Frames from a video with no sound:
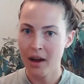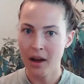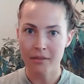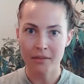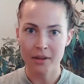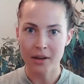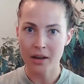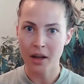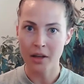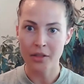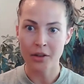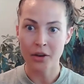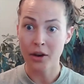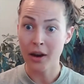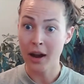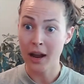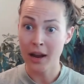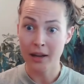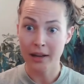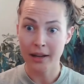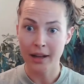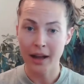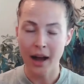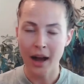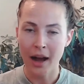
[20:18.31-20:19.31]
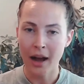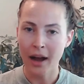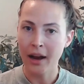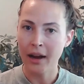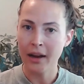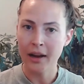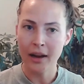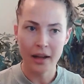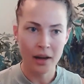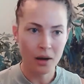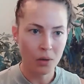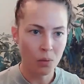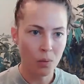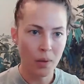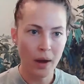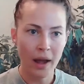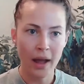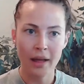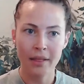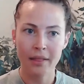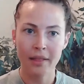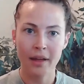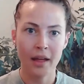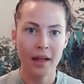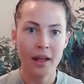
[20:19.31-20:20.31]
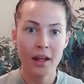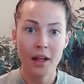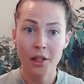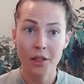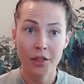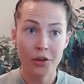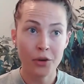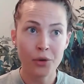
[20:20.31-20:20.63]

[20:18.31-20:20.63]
of another and guide in a way that